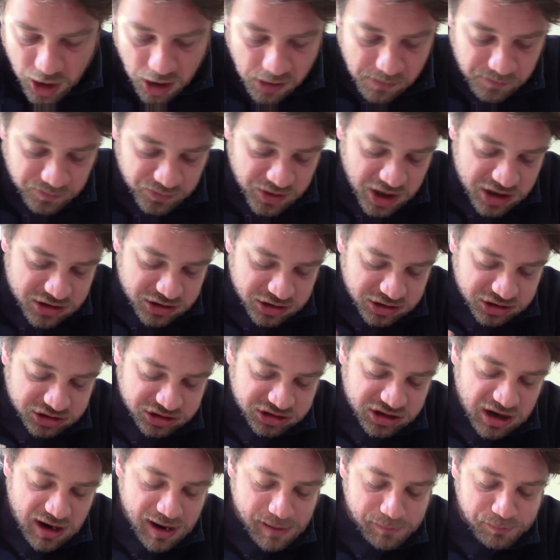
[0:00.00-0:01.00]
then
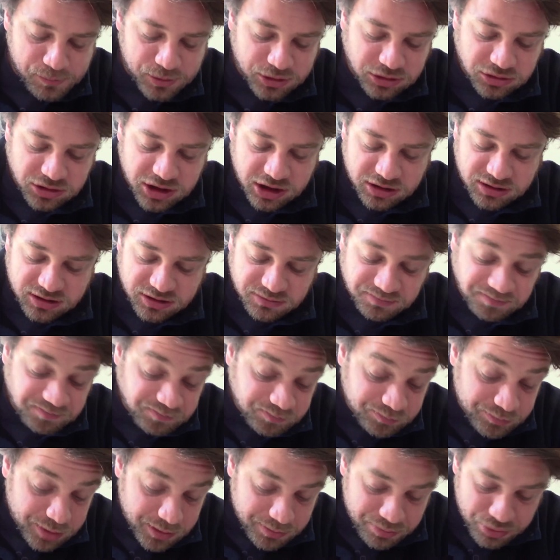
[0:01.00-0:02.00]
it happened that
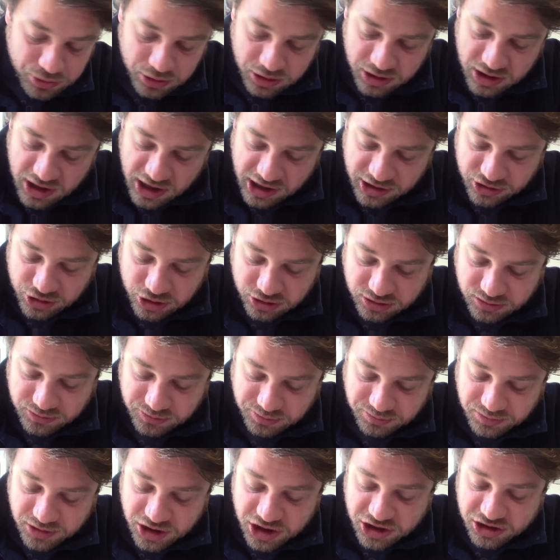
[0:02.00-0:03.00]
people, they are not
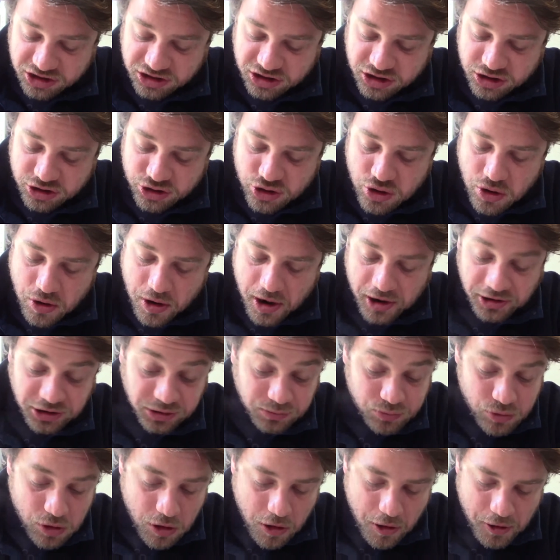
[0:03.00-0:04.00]
listening to you
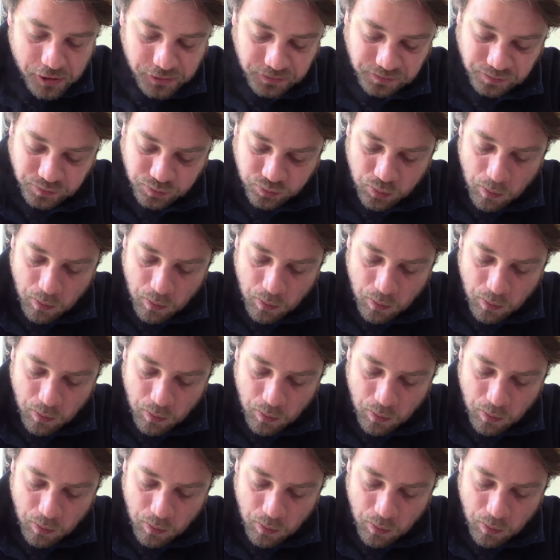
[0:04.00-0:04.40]
anymore,